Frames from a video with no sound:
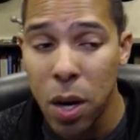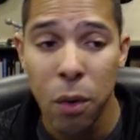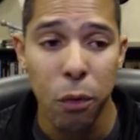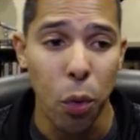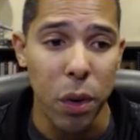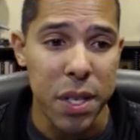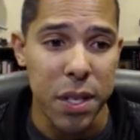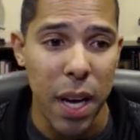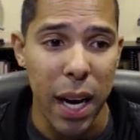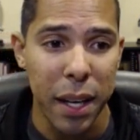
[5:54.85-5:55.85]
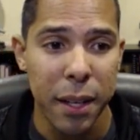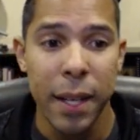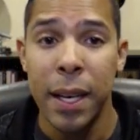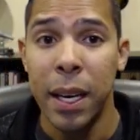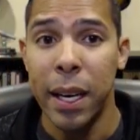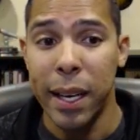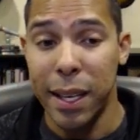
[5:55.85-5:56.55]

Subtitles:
for the stock. A